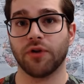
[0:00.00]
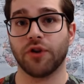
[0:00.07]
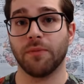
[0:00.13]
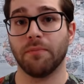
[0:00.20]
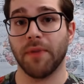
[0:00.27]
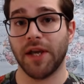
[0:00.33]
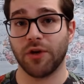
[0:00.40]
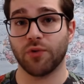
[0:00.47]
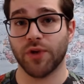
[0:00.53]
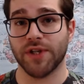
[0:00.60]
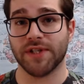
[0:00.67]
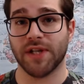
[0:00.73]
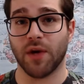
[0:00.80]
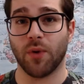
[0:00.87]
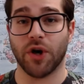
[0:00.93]
the main
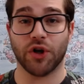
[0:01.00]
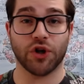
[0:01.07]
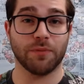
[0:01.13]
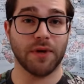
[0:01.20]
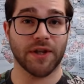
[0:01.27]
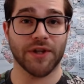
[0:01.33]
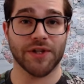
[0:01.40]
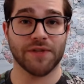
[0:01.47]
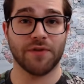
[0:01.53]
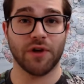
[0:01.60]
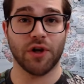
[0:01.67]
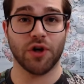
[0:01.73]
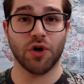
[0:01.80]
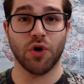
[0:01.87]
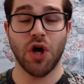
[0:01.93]
reason I wanted to make this
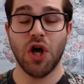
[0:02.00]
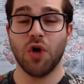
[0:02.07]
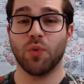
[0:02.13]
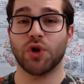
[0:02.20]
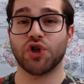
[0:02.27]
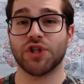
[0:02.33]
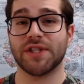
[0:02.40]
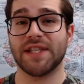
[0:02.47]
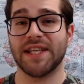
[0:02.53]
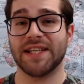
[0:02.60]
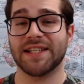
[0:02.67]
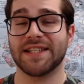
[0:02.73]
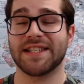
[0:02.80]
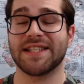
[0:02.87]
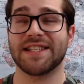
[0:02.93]
video, which is the
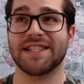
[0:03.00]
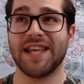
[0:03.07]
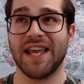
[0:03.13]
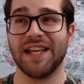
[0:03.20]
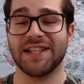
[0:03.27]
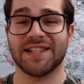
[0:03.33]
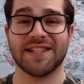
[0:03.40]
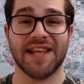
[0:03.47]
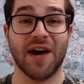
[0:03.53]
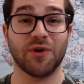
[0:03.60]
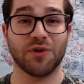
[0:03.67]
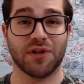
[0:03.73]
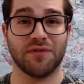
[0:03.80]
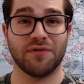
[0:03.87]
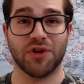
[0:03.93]
insane
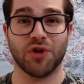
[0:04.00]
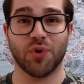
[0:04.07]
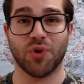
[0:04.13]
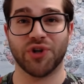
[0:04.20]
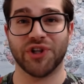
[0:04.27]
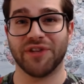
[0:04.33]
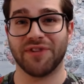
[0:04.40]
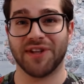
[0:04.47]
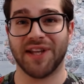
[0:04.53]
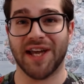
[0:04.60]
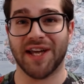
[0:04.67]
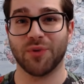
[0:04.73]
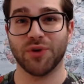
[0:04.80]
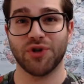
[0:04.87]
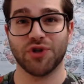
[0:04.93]
sound inventory of the
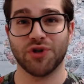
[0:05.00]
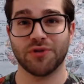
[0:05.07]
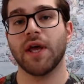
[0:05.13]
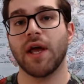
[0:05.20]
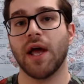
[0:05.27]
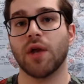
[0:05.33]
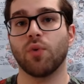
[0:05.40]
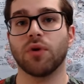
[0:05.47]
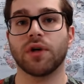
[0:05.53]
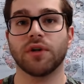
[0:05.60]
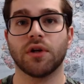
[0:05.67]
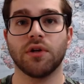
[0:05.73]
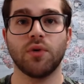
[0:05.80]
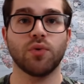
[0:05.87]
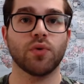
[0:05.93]
language. And we'll
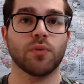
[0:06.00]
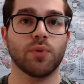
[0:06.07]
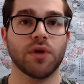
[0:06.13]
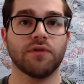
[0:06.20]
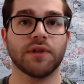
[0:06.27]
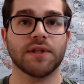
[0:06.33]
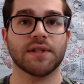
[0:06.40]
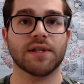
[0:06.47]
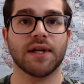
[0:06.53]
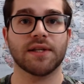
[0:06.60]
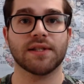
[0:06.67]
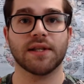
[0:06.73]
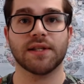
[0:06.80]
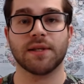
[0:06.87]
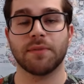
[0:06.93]
conclude with briefly
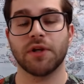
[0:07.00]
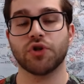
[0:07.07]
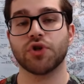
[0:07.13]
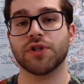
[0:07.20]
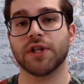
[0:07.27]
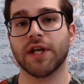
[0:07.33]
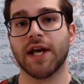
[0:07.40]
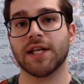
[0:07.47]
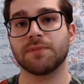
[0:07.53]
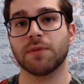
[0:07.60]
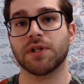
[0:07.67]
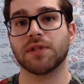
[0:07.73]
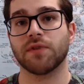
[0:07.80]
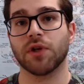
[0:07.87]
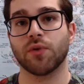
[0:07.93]
discussing some interesting
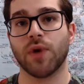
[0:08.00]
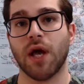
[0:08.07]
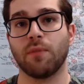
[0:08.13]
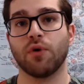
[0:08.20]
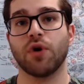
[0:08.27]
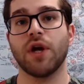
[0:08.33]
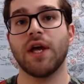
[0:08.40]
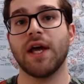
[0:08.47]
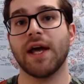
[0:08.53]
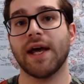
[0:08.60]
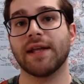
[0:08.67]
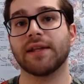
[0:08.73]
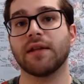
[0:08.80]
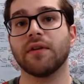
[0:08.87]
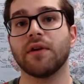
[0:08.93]
aspects of the grammar
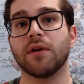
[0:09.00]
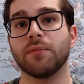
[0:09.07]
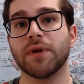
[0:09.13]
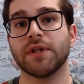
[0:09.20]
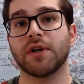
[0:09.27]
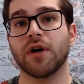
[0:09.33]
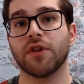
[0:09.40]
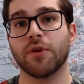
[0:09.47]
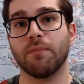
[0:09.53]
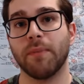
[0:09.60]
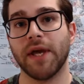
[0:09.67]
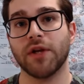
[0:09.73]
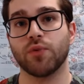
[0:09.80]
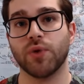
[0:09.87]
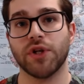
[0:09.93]
and a little bit on the
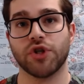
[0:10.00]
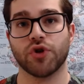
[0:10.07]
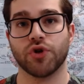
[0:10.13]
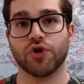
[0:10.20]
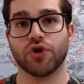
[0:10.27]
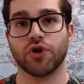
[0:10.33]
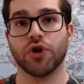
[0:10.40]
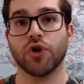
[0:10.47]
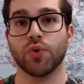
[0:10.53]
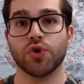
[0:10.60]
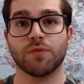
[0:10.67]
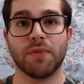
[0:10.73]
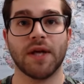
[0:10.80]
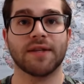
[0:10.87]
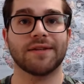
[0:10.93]
main researcher who
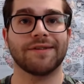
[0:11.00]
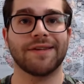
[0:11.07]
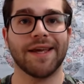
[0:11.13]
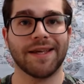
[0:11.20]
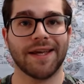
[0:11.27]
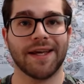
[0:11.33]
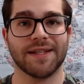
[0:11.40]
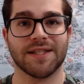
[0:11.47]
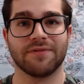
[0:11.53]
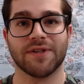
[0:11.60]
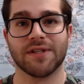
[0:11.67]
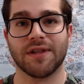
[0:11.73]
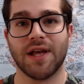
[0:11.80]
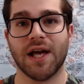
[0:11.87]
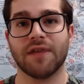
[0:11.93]
spent decades of
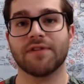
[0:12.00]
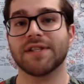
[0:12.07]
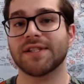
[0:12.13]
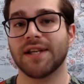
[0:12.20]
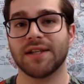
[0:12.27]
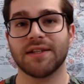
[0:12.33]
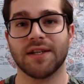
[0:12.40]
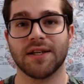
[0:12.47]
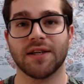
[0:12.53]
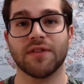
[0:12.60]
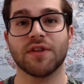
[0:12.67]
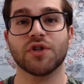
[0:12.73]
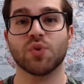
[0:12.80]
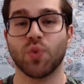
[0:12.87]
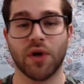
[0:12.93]
his life studying
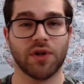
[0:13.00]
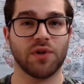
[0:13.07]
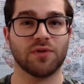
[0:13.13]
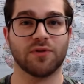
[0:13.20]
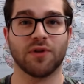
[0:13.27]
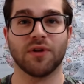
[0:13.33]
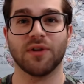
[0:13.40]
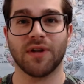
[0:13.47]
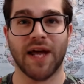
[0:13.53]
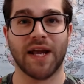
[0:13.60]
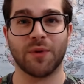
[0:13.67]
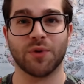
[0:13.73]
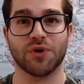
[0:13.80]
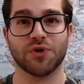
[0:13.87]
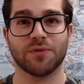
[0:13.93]
this wonderful
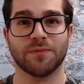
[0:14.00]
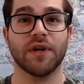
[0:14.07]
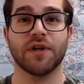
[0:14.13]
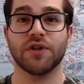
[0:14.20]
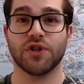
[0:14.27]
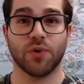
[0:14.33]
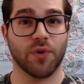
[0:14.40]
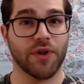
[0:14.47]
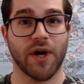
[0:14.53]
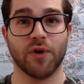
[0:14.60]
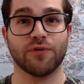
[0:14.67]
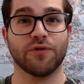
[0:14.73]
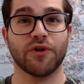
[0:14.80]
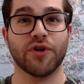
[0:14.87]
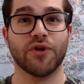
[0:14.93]
language. So
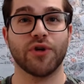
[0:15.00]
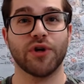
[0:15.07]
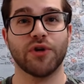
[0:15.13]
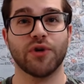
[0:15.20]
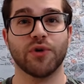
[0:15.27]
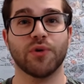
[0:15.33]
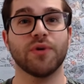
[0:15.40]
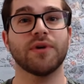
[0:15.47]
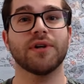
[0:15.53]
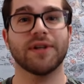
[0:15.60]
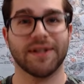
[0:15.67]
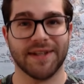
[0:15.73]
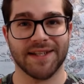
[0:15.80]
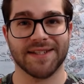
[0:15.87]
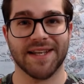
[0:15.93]
without further ado,
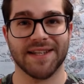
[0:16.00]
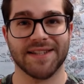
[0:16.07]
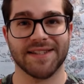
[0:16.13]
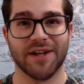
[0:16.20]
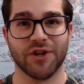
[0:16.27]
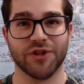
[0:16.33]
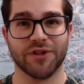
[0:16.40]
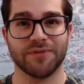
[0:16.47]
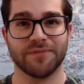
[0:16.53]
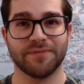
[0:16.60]
let's get started.